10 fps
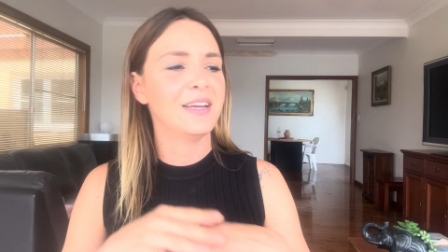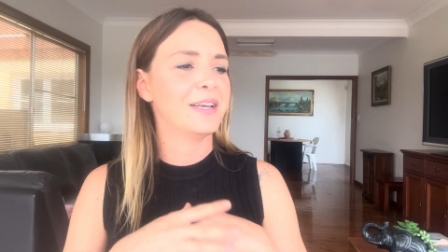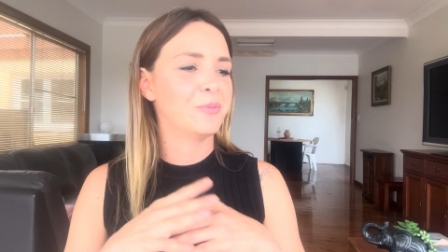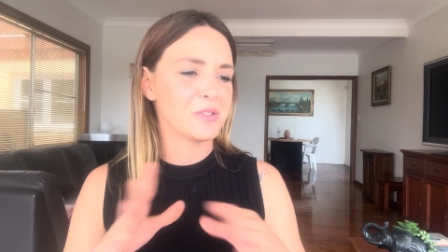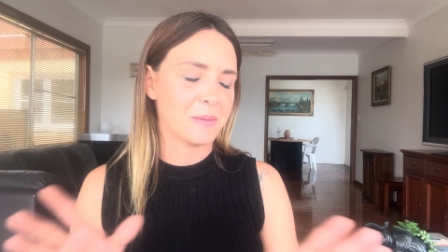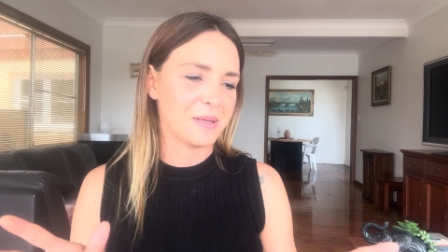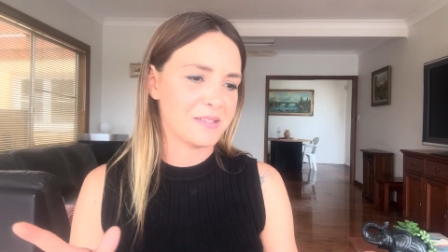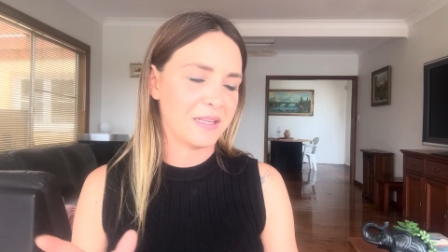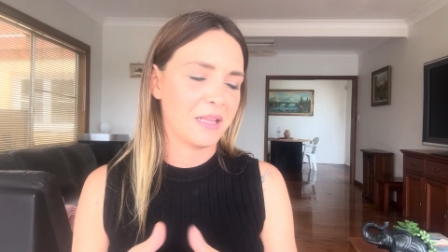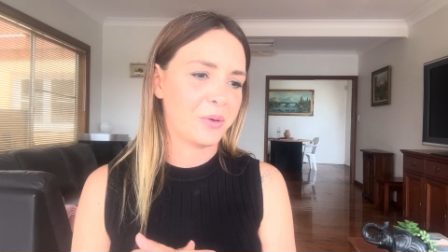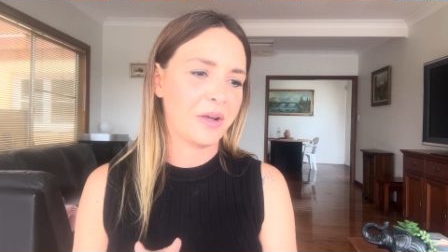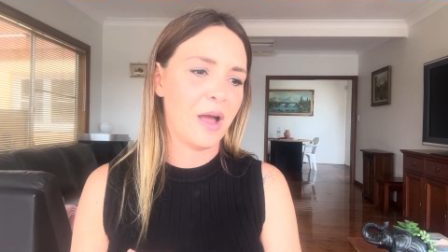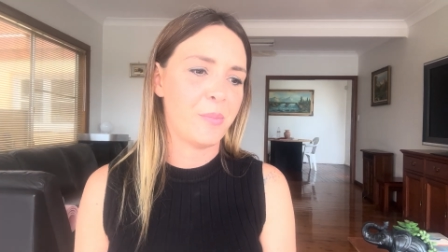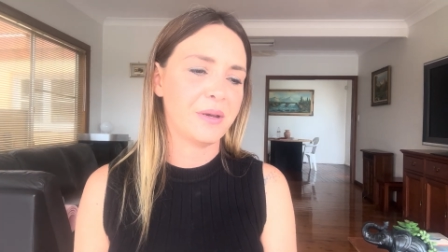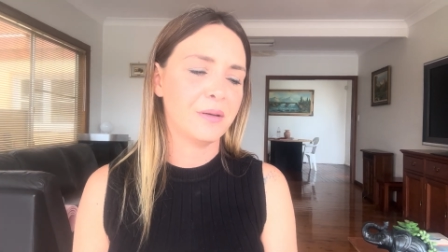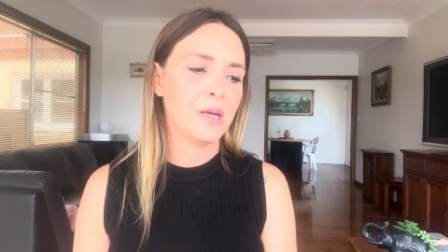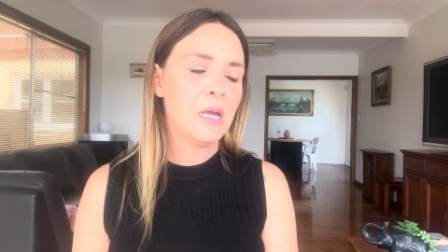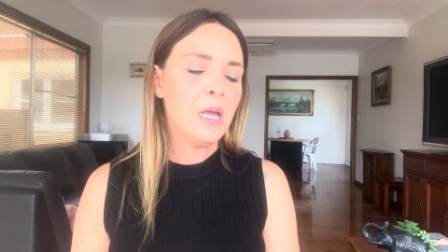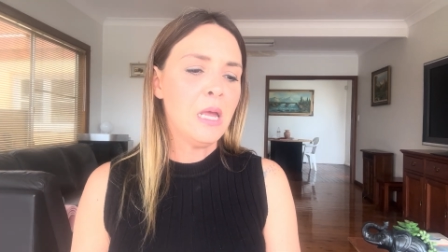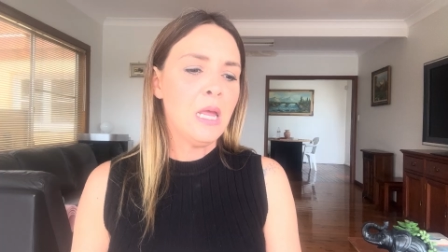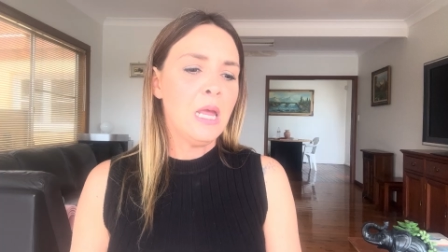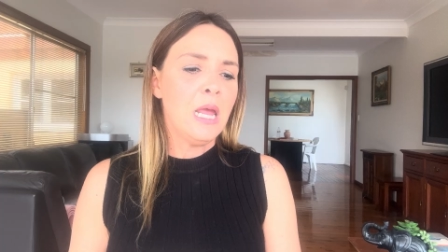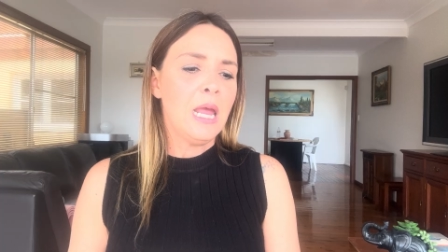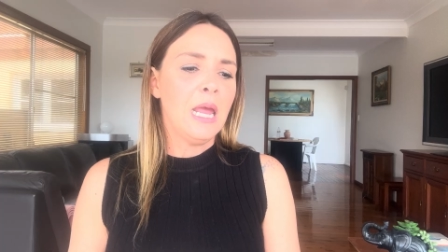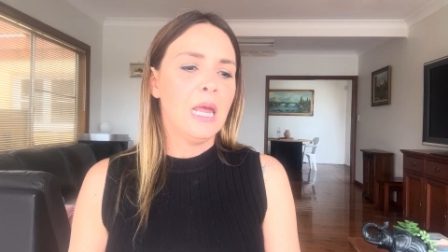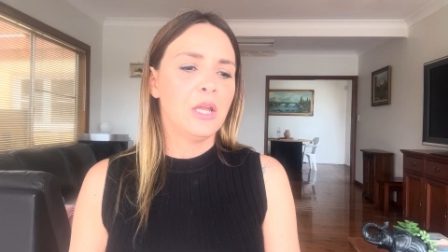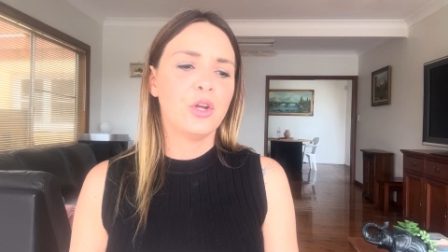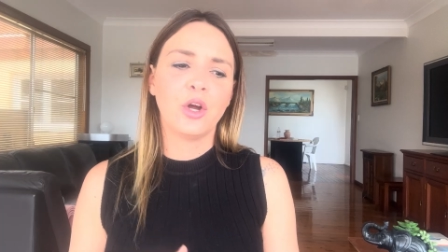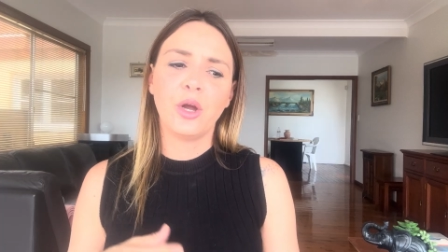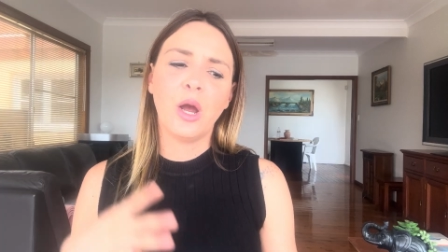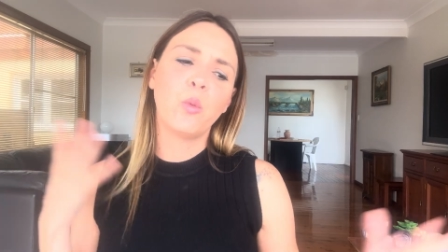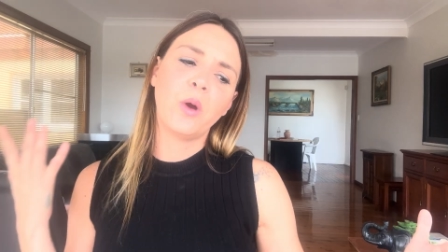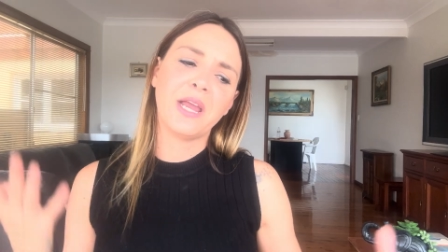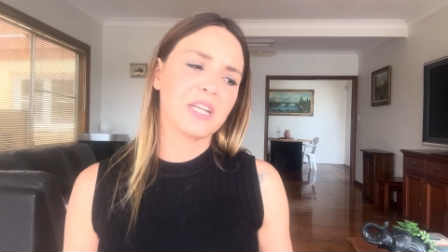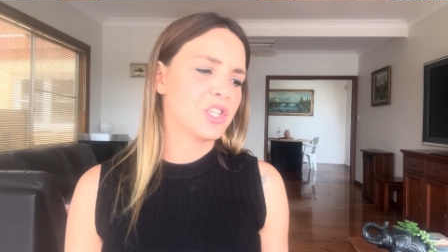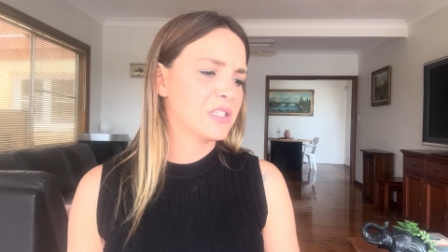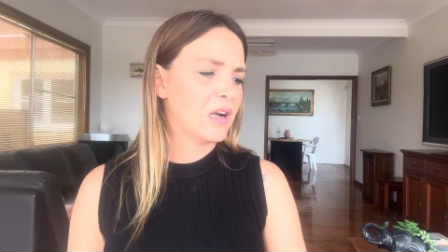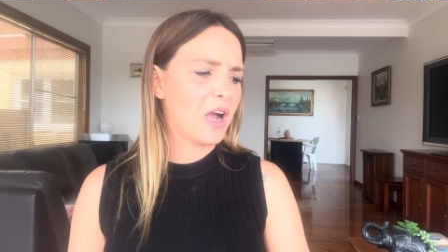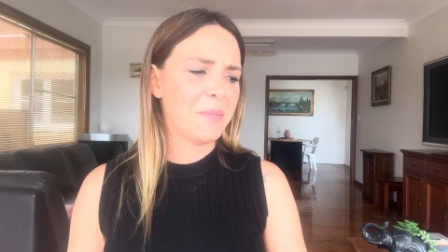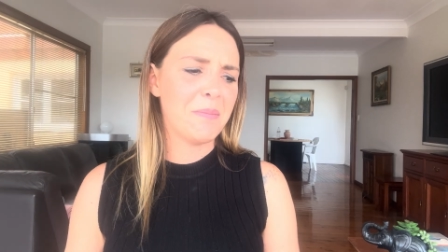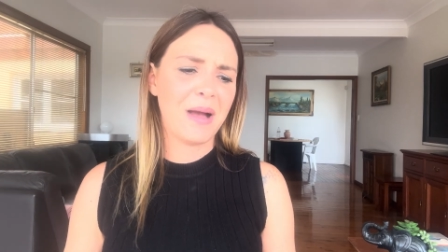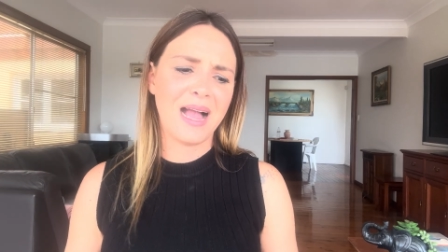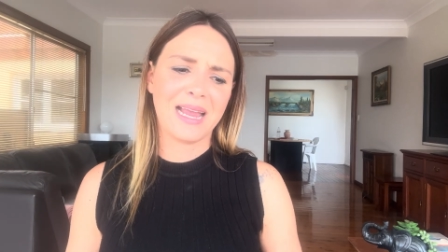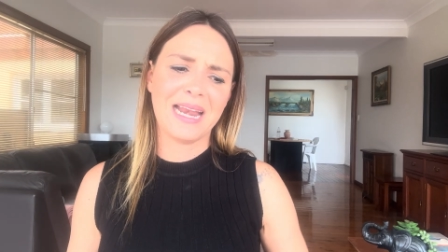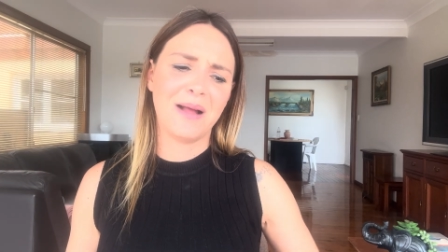It was the best thing that could have happened. A week and she's not coming back,